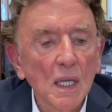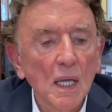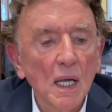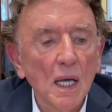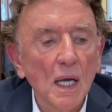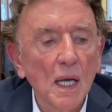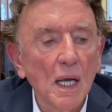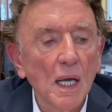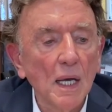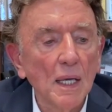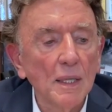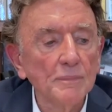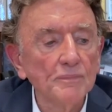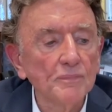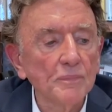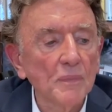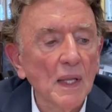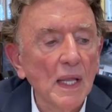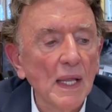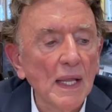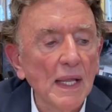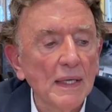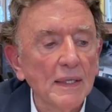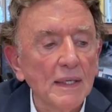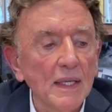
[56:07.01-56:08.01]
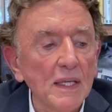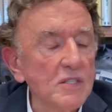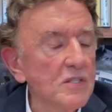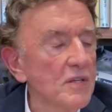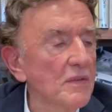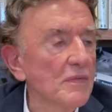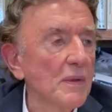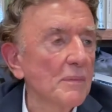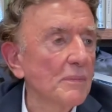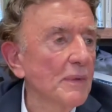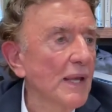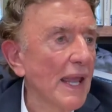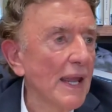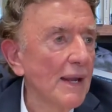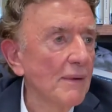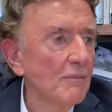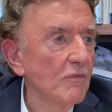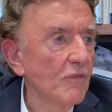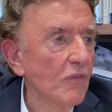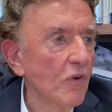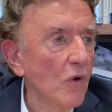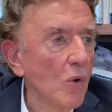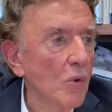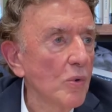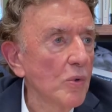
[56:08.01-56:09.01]
um, and each of them came
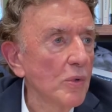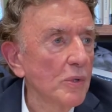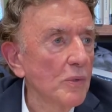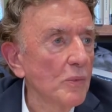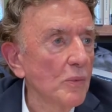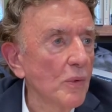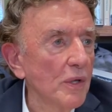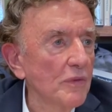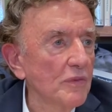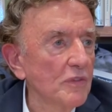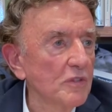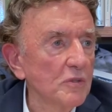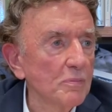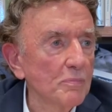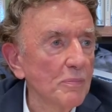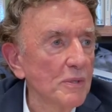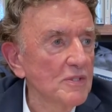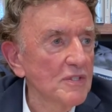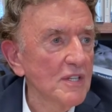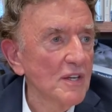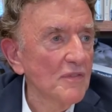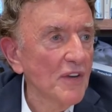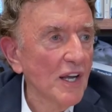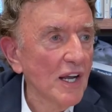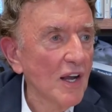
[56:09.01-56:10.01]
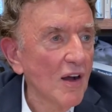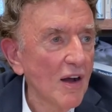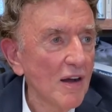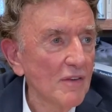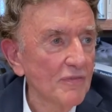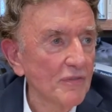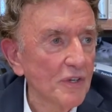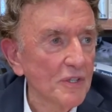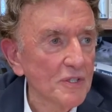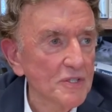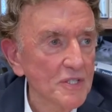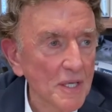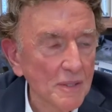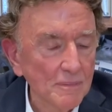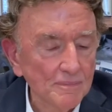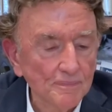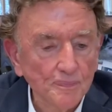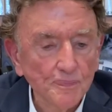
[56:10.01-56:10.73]
forward with specific offers.